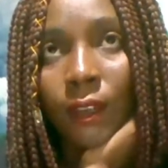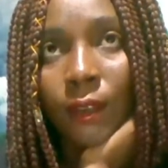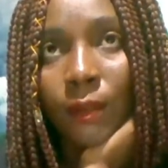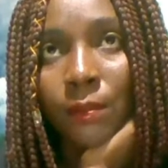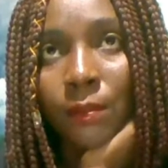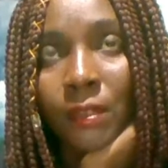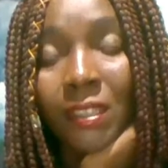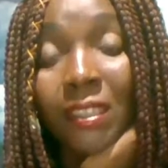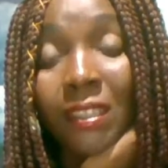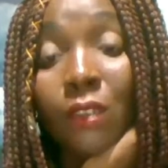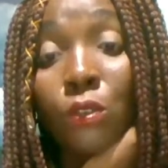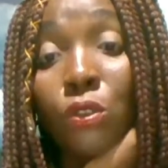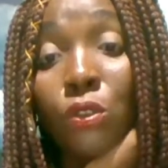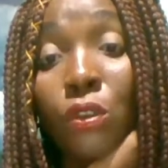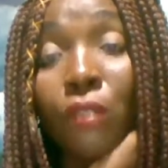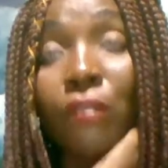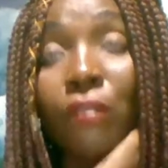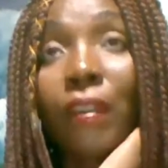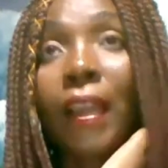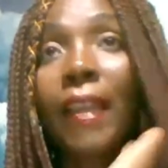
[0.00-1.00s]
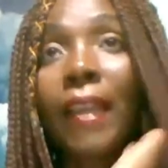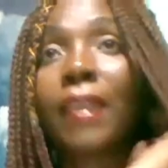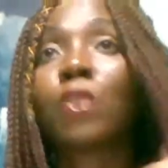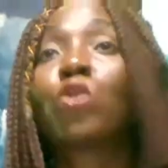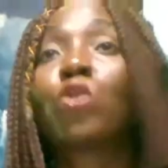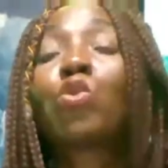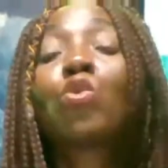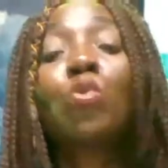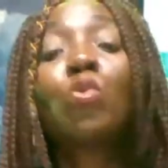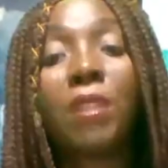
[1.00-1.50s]
sales of like
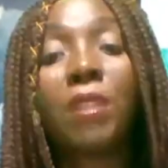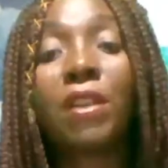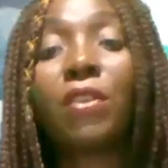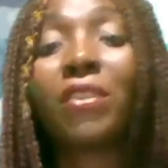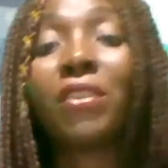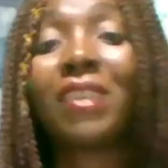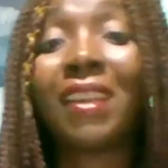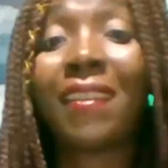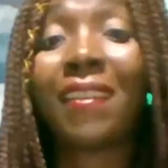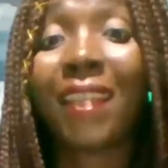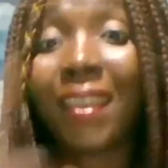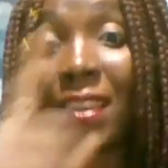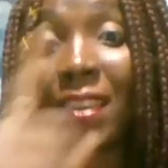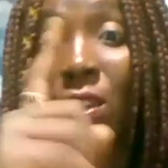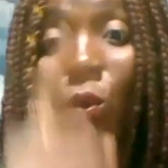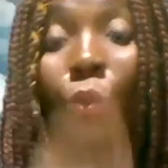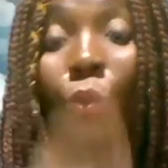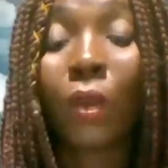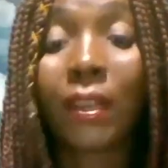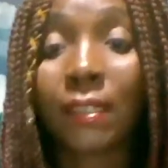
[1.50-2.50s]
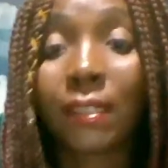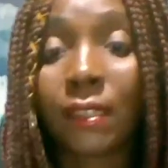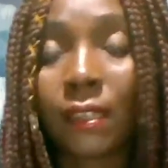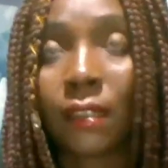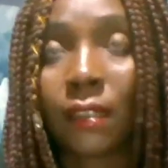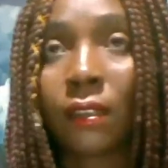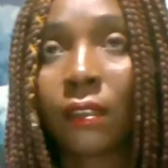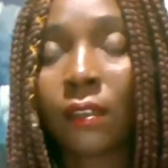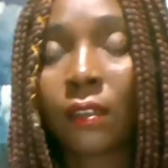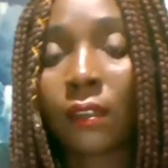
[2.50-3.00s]
2 million naira in one day,
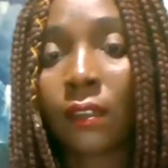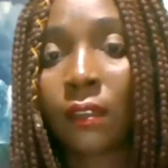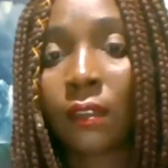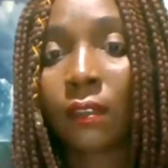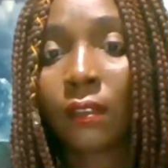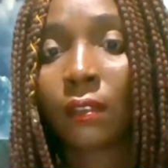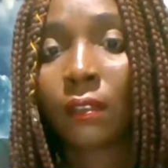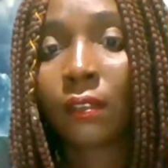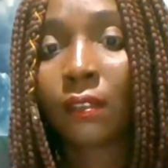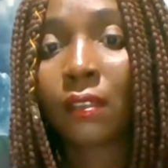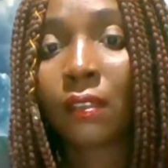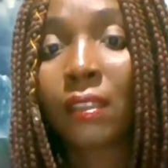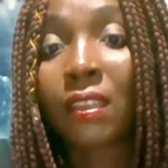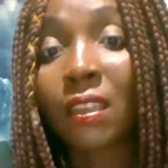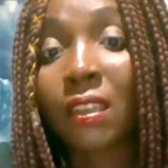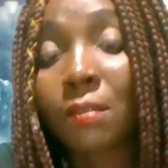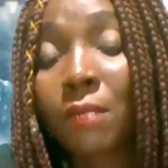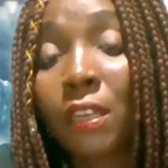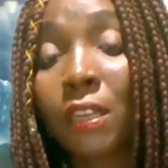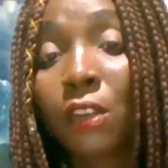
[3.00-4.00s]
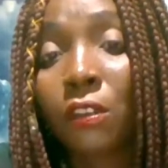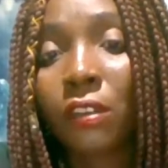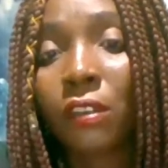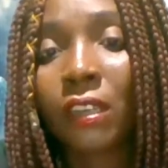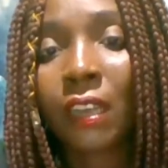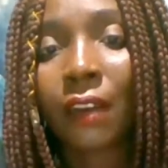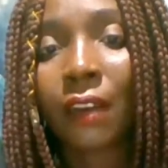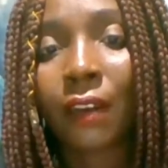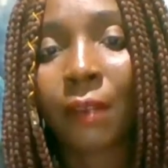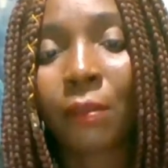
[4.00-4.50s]
3 million
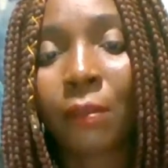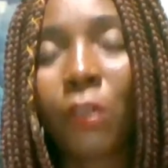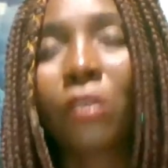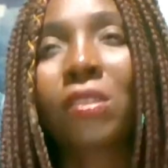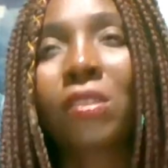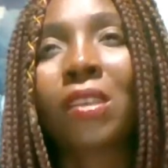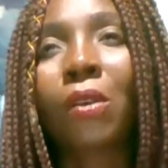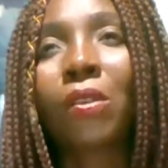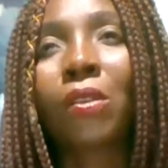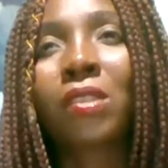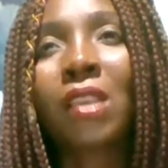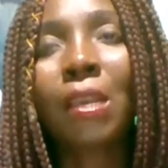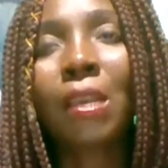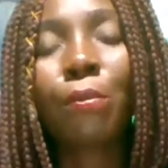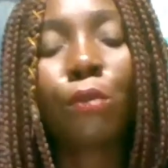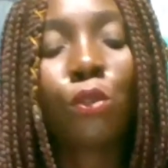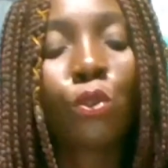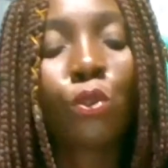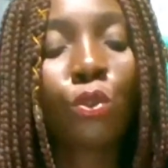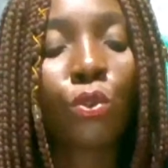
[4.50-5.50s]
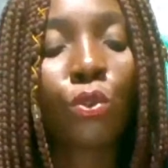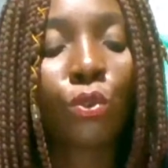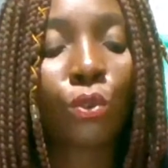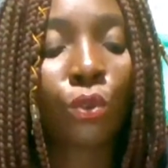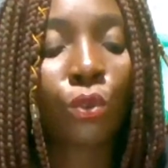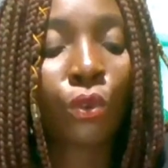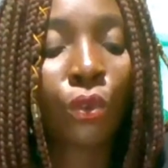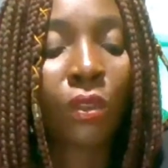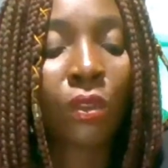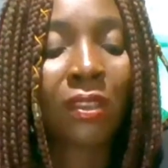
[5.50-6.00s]
naira, because I was able to
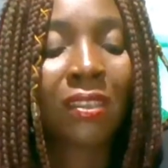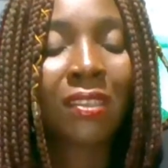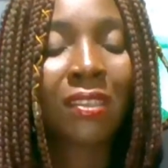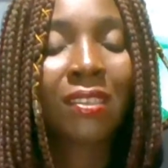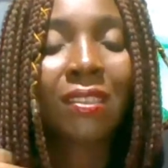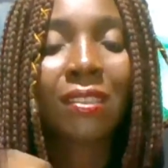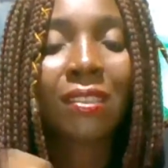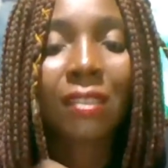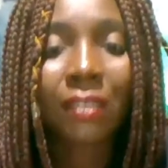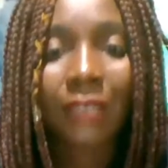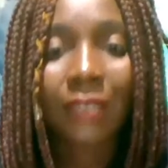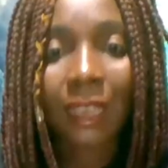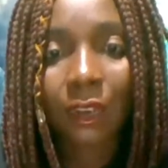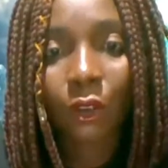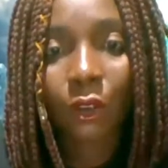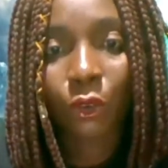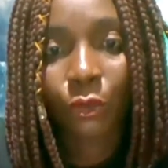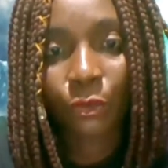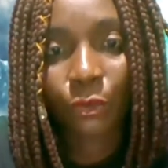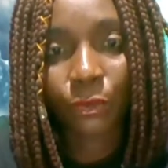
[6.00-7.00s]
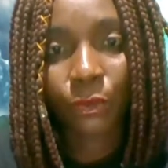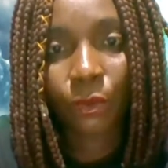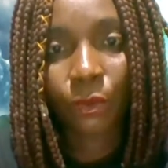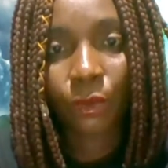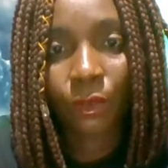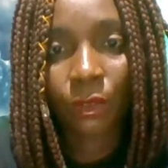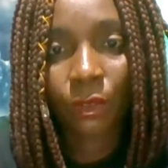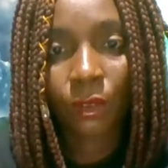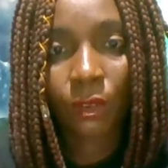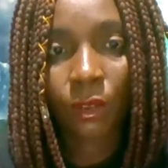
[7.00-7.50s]
sell off.
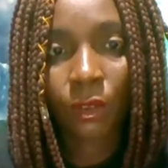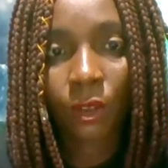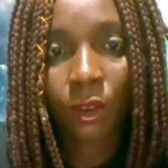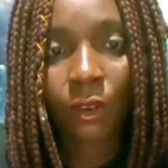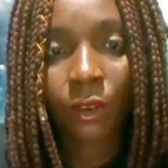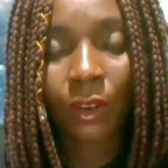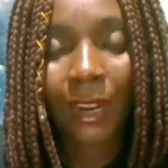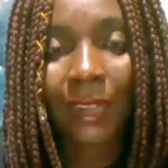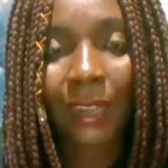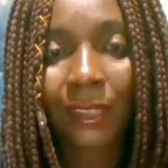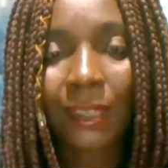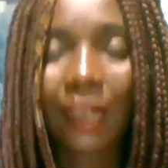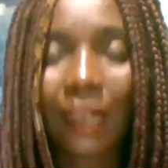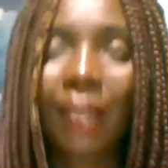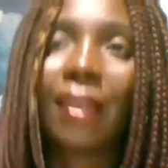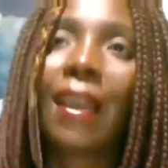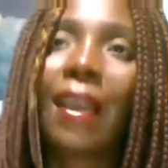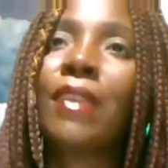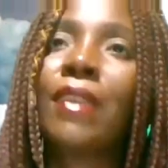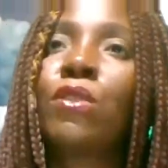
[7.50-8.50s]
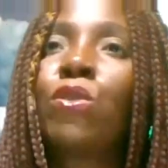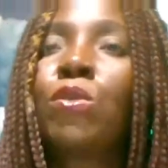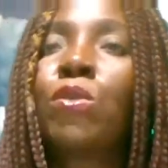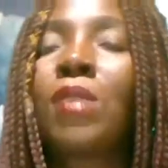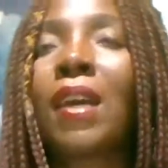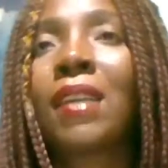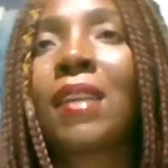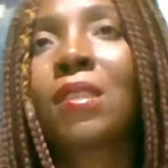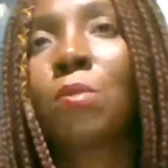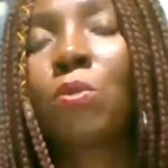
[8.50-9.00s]
All right. And I do
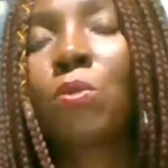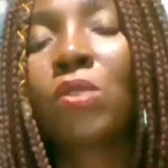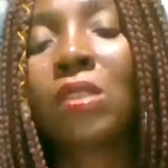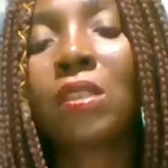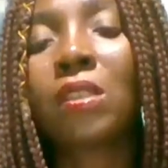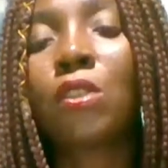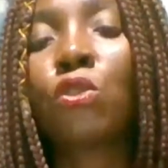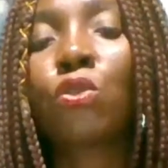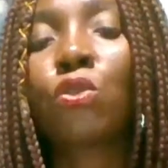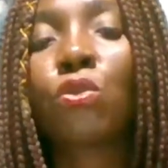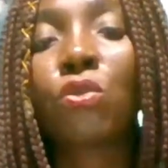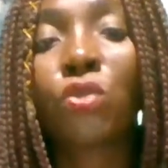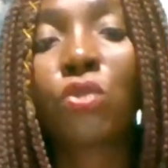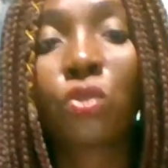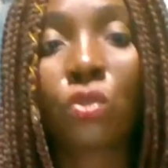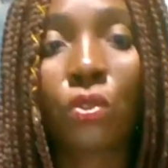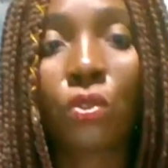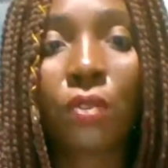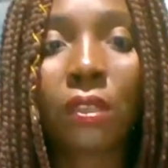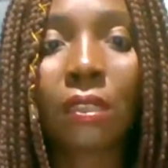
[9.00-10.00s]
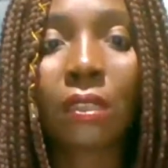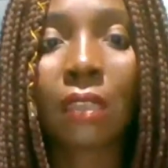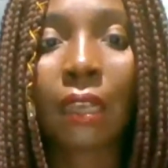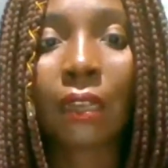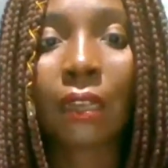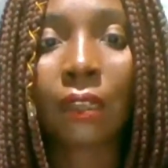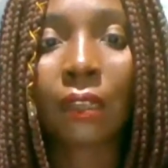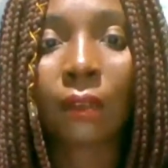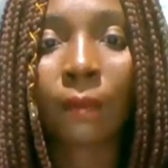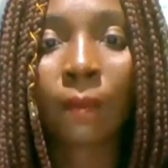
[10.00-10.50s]
that mostly through
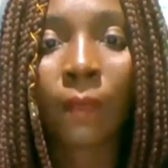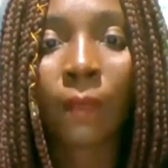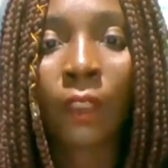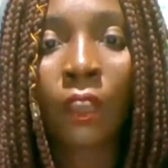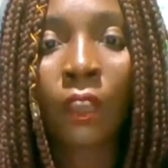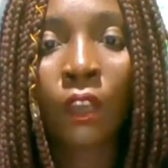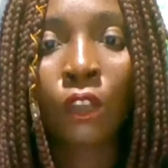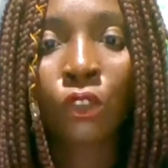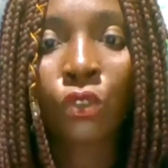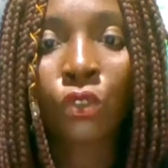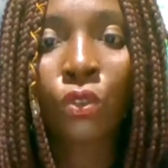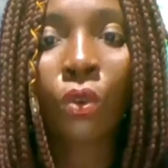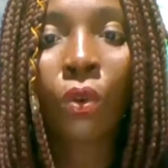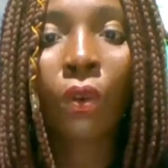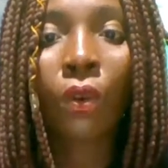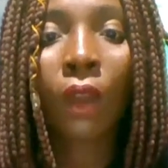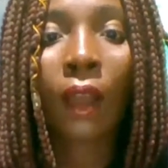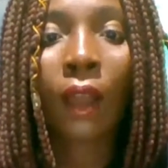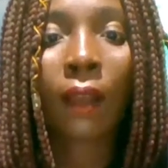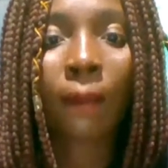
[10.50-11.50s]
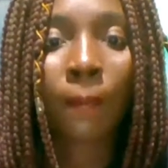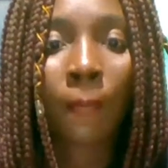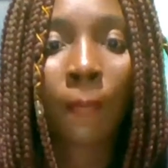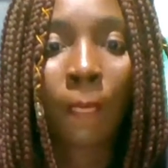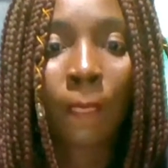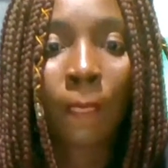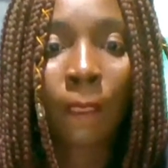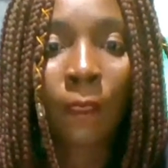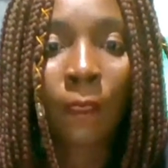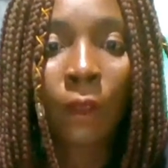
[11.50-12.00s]
storytelling. So
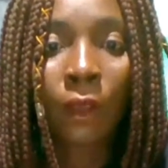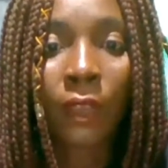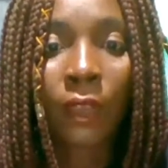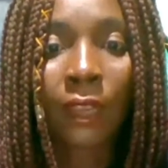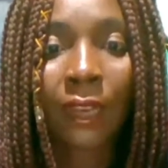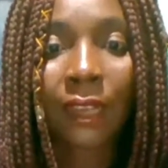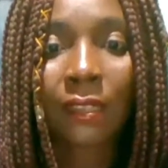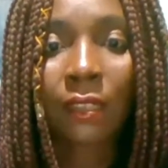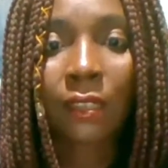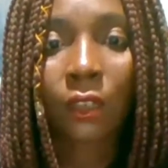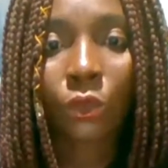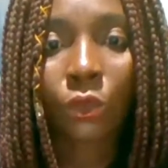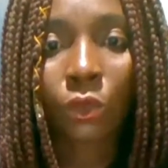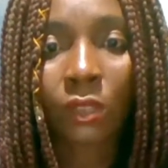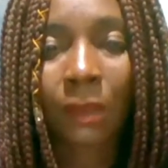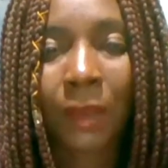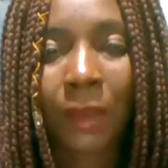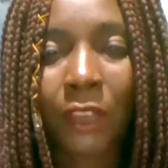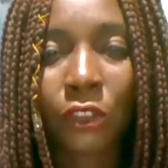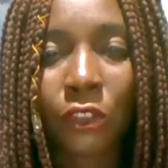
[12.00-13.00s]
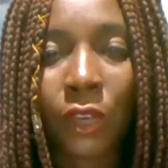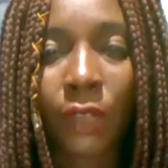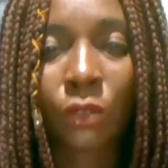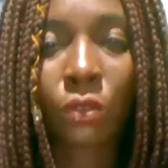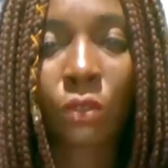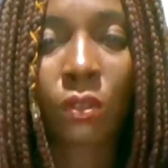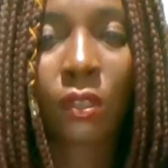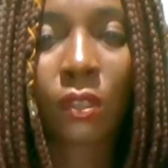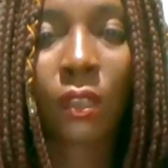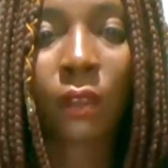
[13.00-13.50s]
In essence, what am I trying
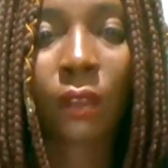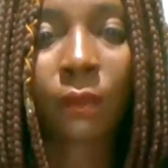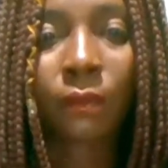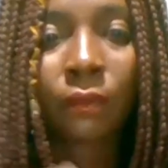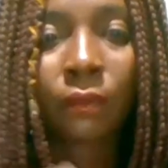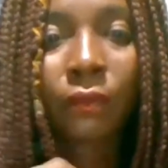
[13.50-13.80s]
to say?